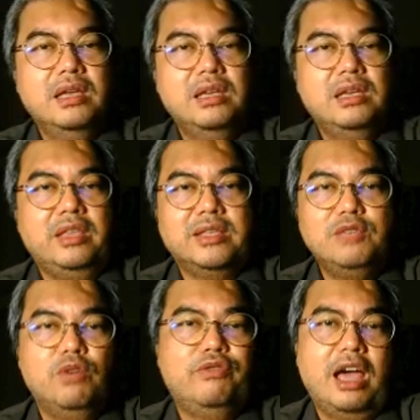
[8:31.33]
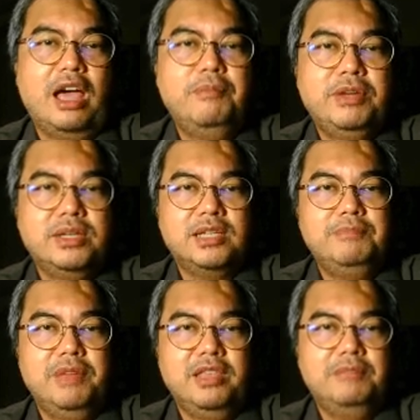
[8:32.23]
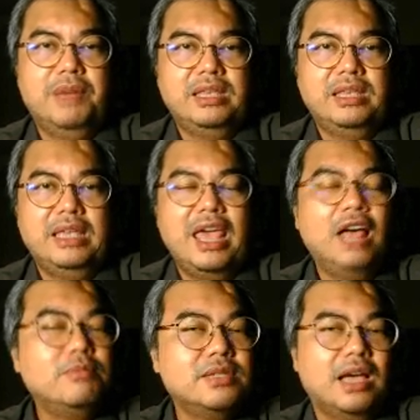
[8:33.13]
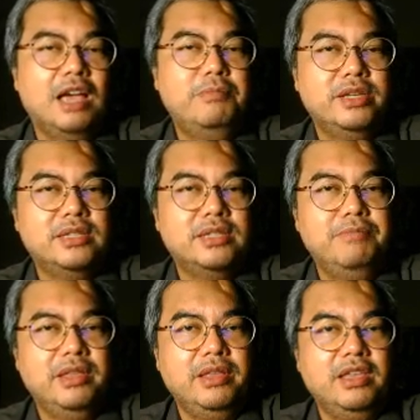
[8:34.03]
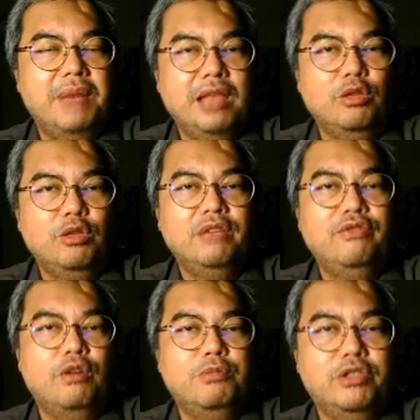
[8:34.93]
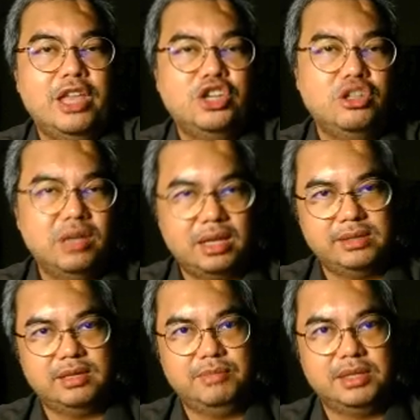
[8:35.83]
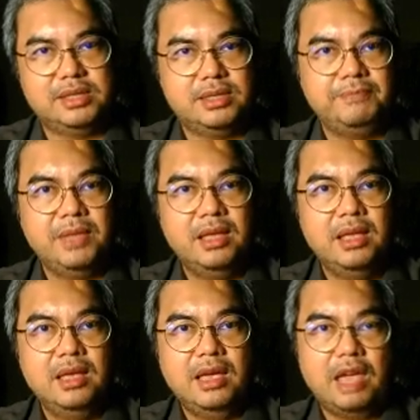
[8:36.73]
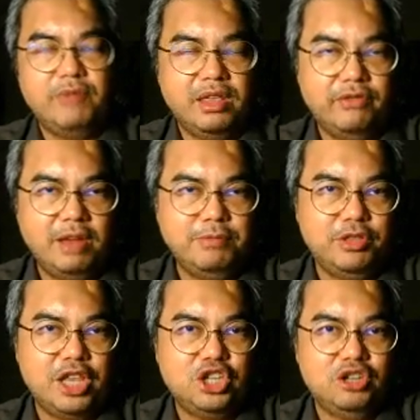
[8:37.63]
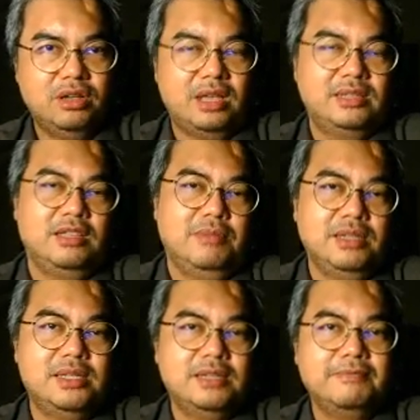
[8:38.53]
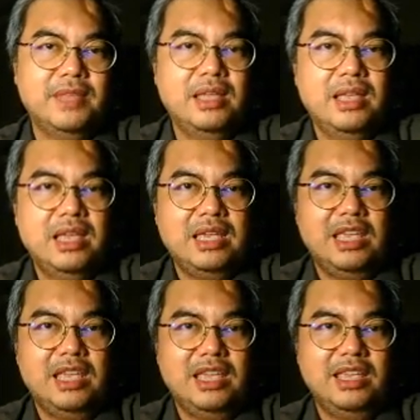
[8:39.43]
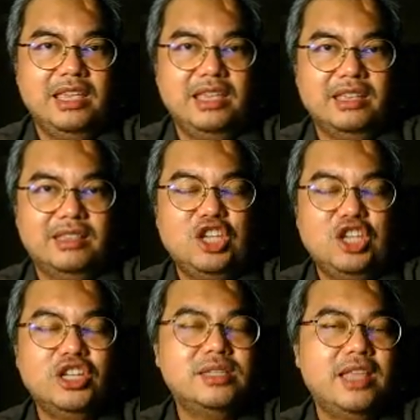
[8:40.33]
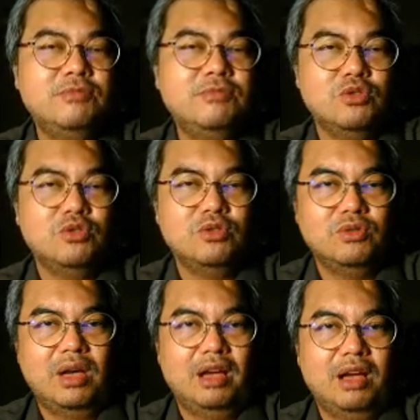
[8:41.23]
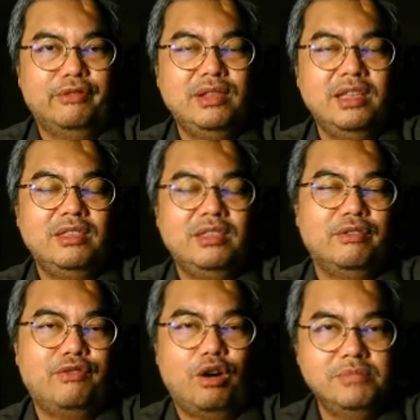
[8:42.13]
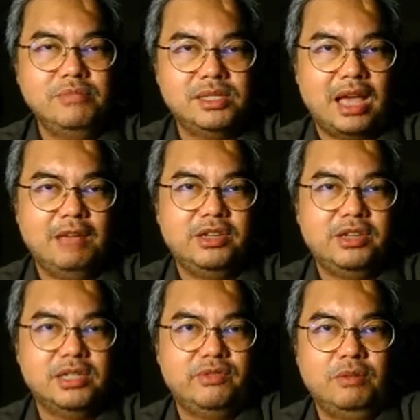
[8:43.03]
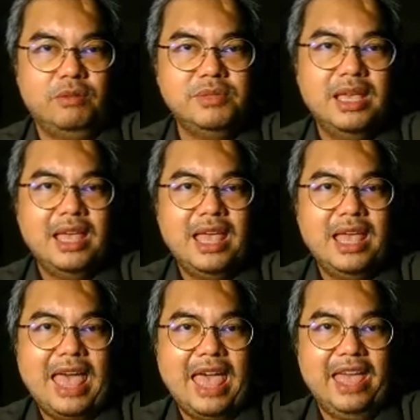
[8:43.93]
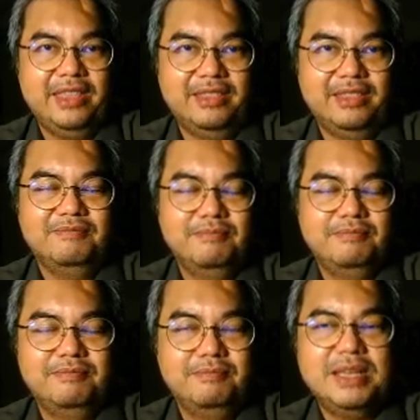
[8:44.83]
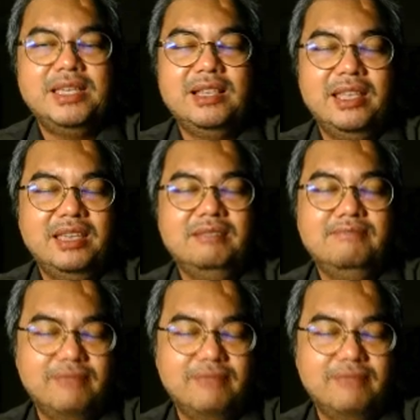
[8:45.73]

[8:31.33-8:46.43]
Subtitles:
he doesn't work for the hire purchase company, but he helps the hire purchase company by looking for potential customers. And when he finds potential customers, he teaches them to fill in the forms, hire purchase forms, and basically,